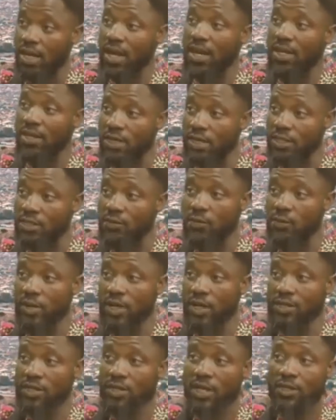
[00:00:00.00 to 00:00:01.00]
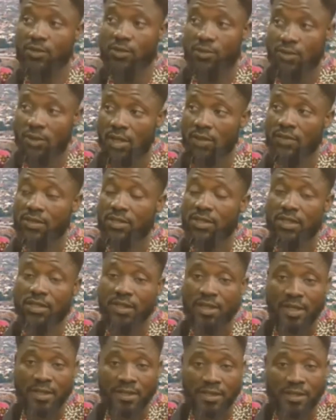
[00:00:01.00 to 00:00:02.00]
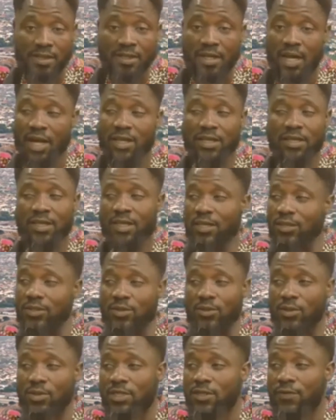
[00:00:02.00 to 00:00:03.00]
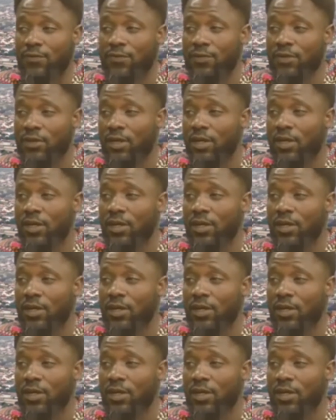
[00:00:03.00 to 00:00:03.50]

and yet we are still at 2019, and yet not even